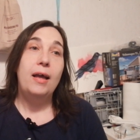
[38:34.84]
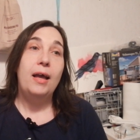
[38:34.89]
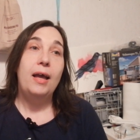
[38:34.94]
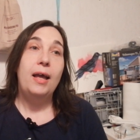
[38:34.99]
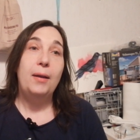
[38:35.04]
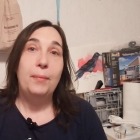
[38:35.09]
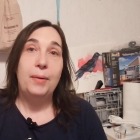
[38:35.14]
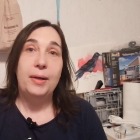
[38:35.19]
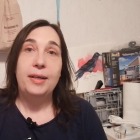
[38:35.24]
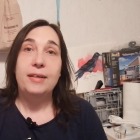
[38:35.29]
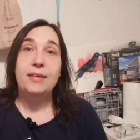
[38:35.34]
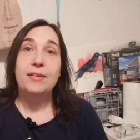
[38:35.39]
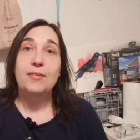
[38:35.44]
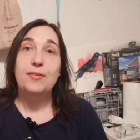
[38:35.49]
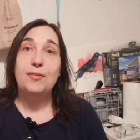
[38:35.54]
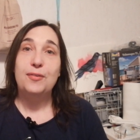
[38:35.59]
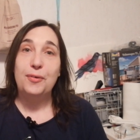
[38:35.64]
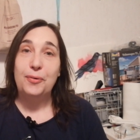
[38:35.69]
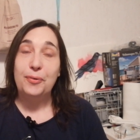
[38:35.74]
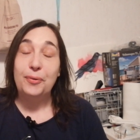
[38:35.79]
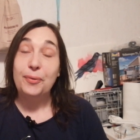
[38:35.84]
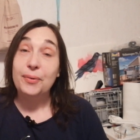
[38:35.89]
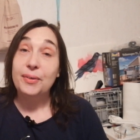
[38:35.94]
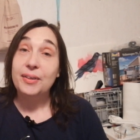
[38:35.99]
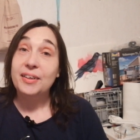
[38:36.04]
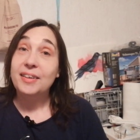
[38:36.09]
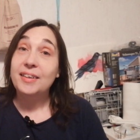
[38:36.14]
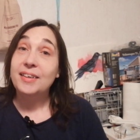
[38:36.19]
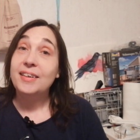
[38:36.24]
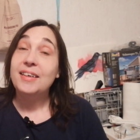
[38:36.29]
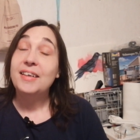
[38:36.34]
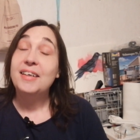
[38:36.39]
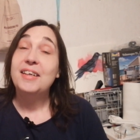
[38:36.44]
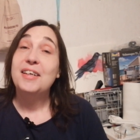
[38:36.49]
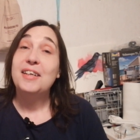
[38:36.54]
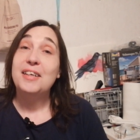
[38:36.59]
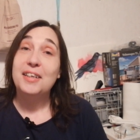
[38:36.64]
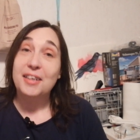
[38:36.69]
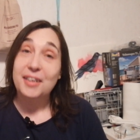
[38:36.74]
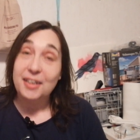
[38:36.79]
Anyway, so
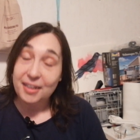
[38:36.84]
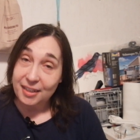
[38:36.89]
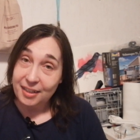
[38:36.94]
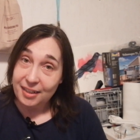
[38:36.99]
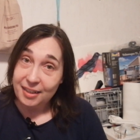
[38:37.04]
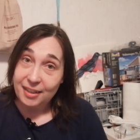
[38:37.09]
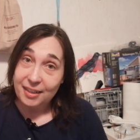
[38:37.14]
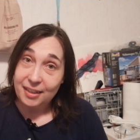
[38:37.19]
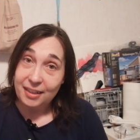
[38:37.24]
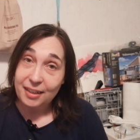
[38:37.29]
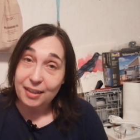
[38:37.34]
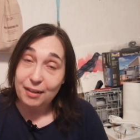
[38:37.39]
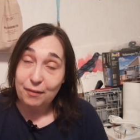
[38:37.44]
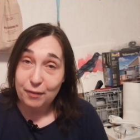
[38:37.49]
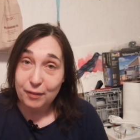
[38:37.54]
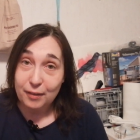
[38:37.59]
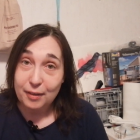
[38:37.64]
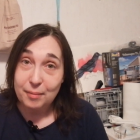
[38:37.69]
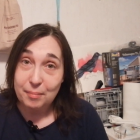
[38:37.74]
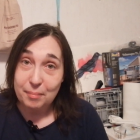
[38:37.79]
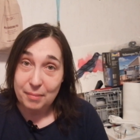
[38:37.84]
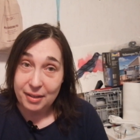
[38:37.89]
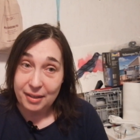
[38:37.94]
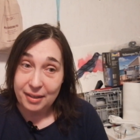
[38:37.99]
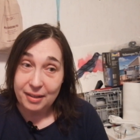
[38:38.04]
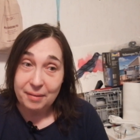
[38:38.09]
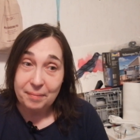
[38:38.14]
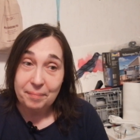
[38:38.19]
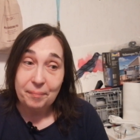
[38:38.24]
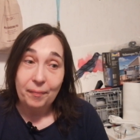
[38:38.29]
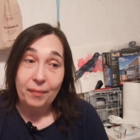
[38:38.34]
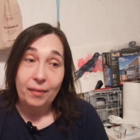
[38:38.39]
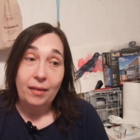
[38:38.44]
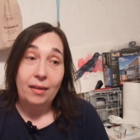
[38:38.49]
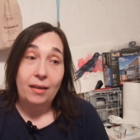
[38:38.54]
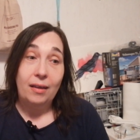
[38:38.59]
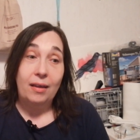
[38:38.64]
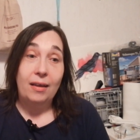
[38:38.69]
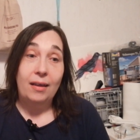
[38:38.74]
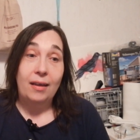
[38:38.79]
she gifted me
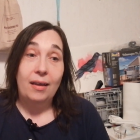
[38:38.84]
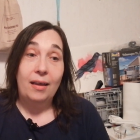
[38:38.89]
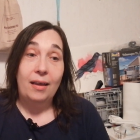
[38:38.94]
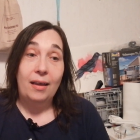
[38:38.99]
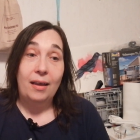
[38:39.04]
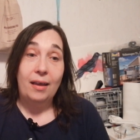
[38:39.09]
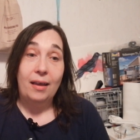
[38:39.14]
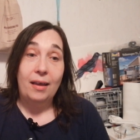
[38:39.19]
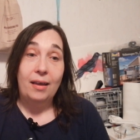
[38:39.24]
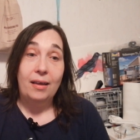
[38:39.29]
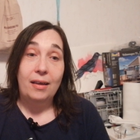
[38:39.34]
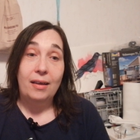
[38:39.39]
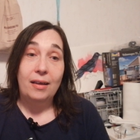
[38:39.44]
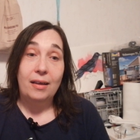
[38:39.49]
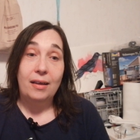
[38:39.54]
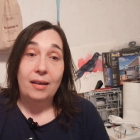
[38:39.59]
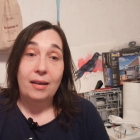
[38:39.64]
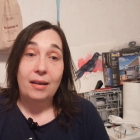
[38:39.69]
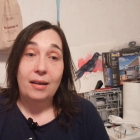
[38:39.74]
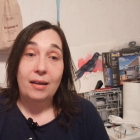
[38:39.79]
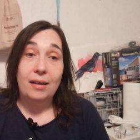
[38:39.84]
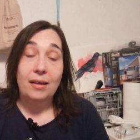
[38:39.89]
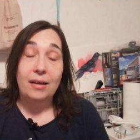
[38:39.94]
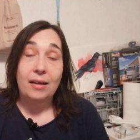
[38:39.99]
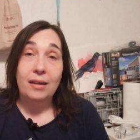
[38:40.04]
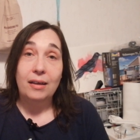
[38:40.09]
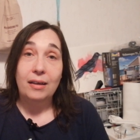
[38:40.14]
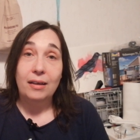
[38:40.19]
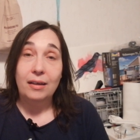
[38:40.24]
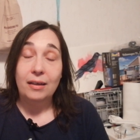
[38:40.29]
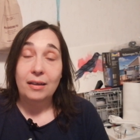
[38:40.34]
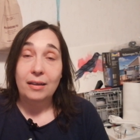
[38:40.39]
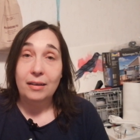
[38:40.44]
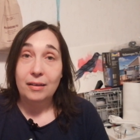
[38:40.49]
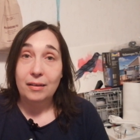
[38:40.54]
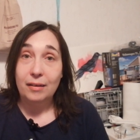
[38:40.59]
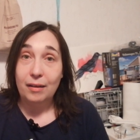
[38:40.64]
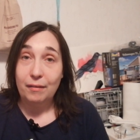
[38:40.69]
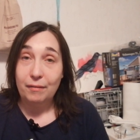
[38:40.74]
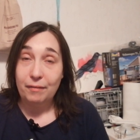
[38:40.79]
a
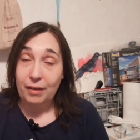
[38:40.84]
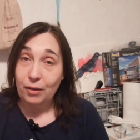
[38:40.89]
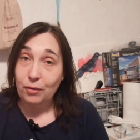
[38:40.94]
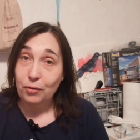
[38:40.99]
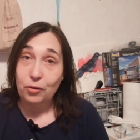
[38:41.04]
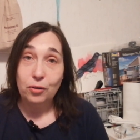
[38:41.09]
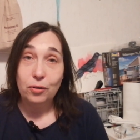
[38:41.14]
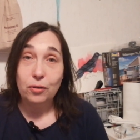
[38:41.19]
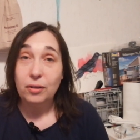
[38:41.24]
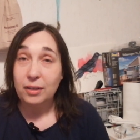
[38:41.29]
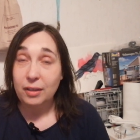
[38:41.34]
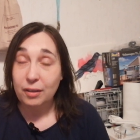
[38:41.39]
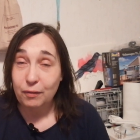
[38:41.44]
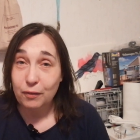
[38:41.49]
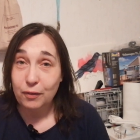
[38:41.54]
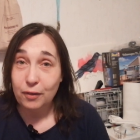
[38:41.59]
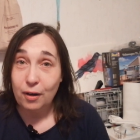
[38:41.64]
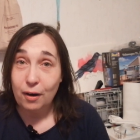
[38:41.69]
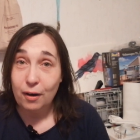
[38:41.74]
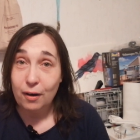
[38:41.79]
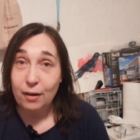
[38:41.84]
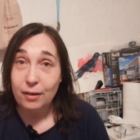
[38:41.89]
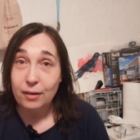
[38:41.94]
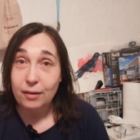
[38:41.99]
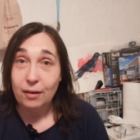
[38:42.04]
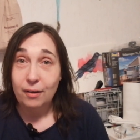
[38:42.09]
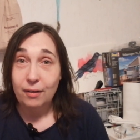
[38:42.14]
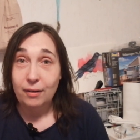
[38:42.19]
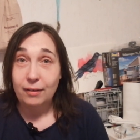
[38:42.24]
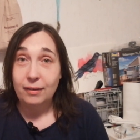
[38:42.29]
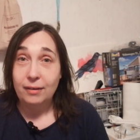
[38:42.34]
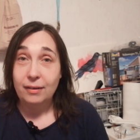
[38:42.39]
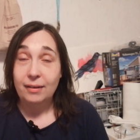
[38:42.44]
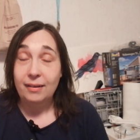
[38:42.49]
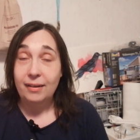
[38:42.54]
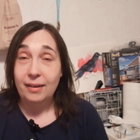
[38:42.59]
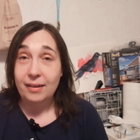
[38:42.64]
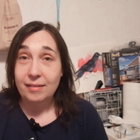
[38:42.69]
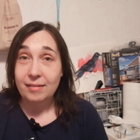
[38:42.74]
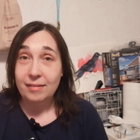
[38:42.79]
voucher, or a gift card on
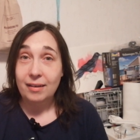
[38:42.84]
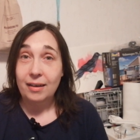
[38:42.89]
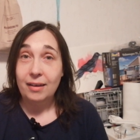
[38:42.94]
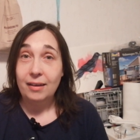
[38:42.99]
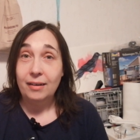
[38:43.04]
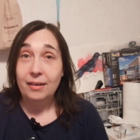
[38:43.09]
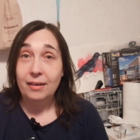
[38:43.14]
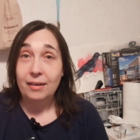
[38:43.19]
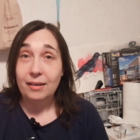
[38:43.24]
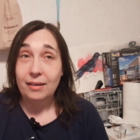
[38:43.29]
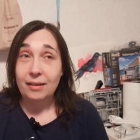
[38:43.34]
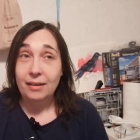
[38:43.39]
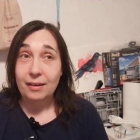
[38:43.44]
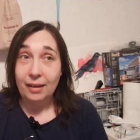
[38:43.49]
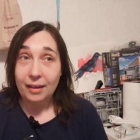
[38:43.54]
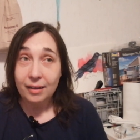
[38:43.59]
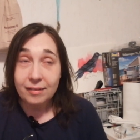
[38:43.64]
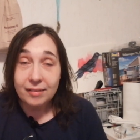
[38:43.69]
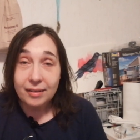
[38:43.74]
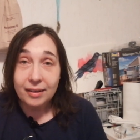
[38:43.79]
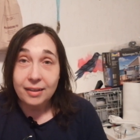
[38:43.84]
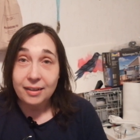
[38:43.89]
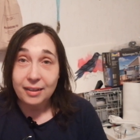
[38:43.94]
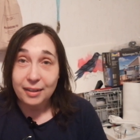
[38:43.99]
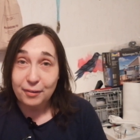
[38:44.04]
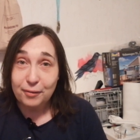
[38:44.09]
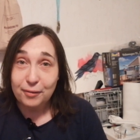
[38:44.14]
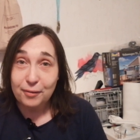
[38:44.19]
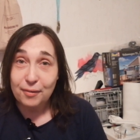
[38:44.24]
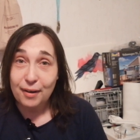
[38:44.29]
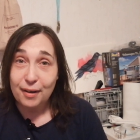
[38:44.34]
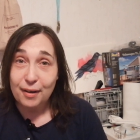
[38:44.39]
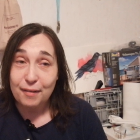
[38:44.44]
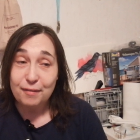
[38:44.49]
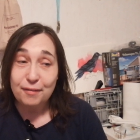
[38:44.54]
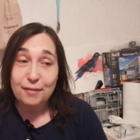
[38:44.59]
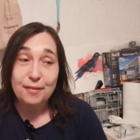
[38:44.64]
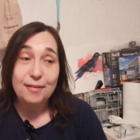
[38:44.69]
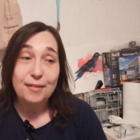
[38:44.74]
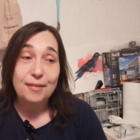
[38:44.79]
Lakeside
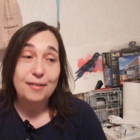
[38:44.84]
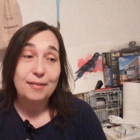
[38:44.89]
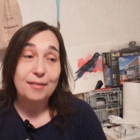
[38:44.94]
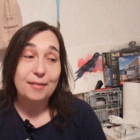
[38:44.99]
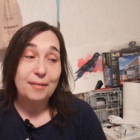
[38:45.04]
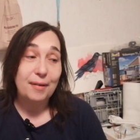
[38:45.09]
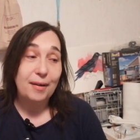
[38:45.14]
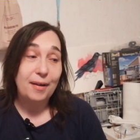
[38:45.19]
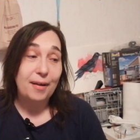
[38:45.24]
Needlecrafts.